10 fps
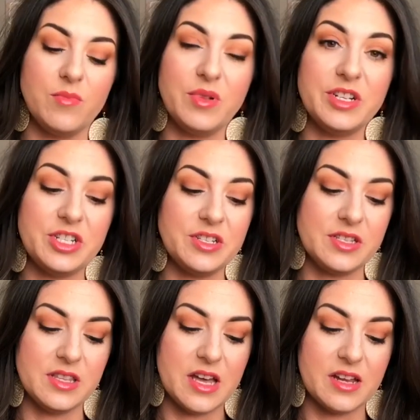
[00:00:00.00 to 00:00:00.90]

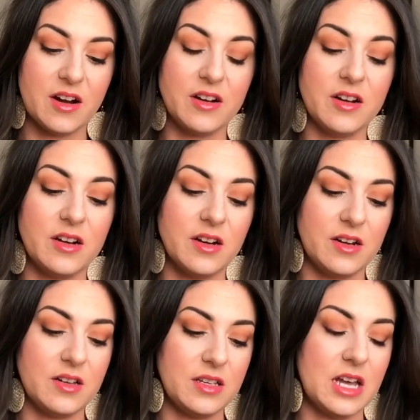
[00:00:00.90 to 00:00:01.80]
Blushes that are
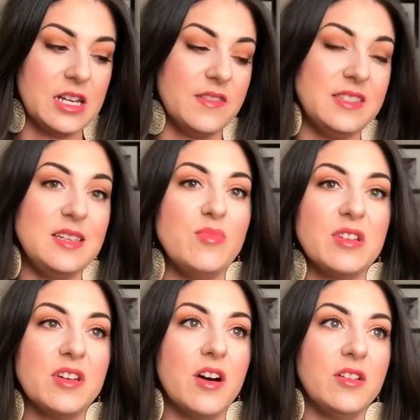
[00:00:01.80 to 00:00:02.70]
kind of deep
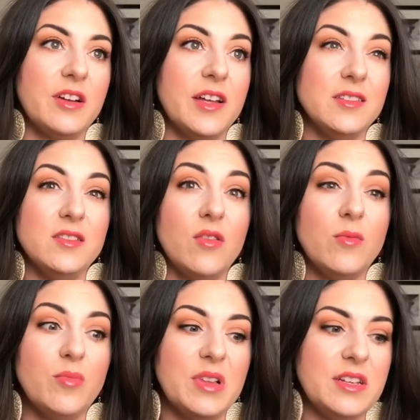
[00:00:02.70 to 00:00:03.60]
in color and
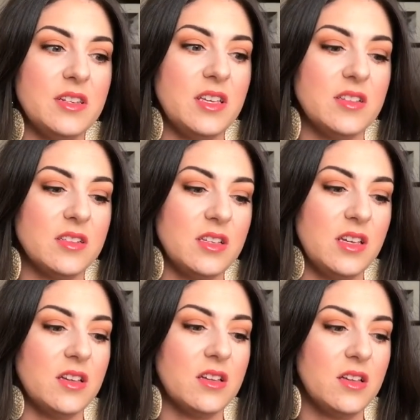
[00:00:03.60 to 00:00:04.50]
don't blend
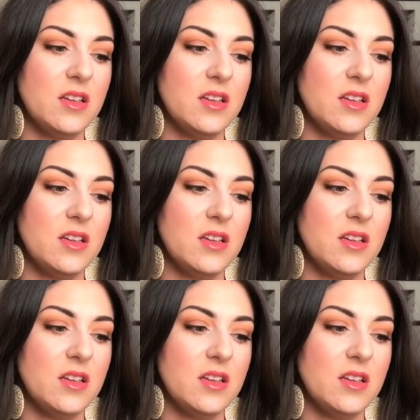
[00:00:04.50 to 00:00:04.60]
easily